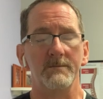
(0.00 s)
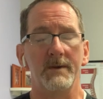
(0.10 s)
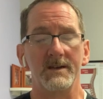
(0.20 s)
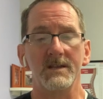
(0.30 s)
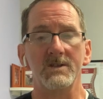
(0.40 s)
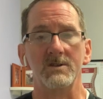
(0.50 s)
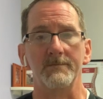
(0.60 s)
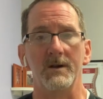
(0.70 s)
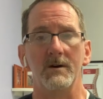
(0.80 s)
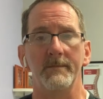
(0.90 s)

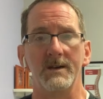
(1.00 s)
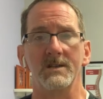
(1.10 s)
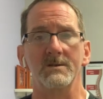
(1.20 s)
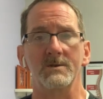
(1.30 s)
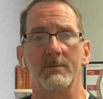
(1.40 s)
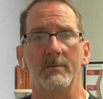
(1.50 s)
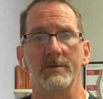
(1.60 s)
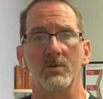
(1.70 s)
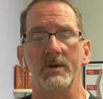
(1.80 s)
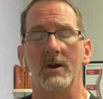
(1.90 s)
magnesium
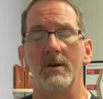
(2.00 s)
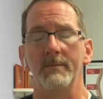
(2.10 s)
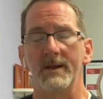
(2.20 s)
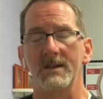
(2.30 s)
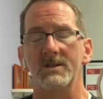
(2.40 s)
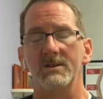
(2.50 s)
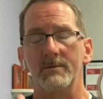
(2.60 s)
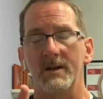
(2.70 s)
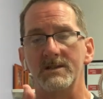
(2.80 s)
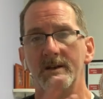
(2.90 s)
supplement that we carry,
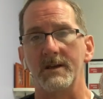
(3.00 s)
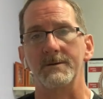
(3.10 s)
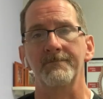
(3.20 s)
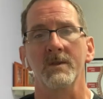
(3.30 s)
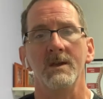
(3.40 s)
magnesium glycinate,